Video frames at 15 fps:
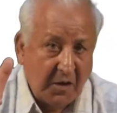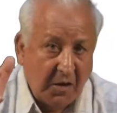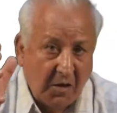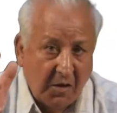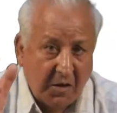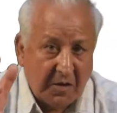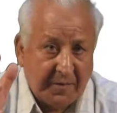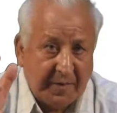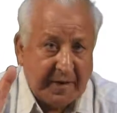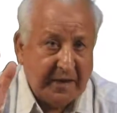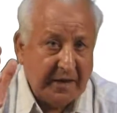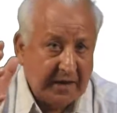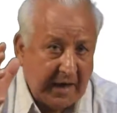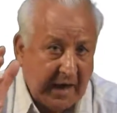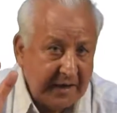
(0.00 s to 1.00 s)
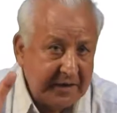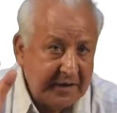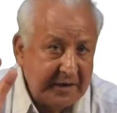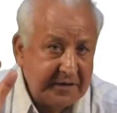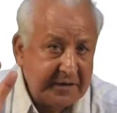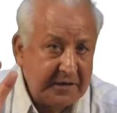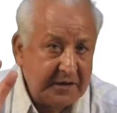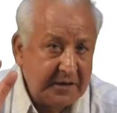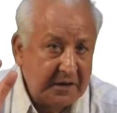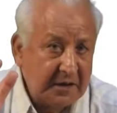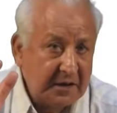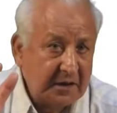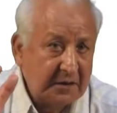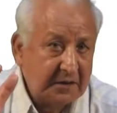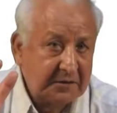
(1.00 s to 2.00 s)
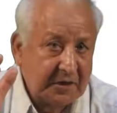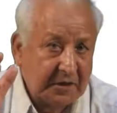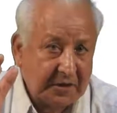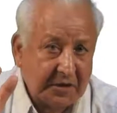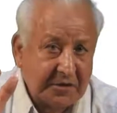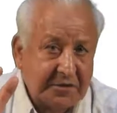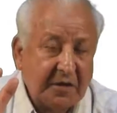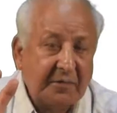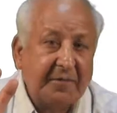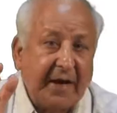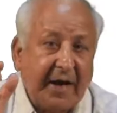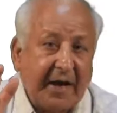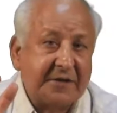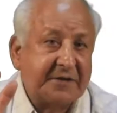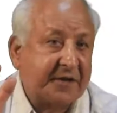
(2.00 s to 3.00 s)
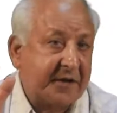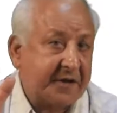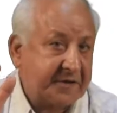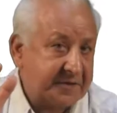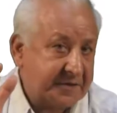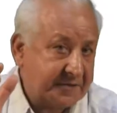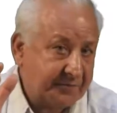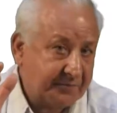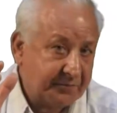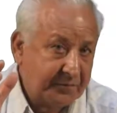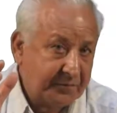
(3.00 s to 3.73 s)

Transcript: or by irradiating the crystal by X-rays.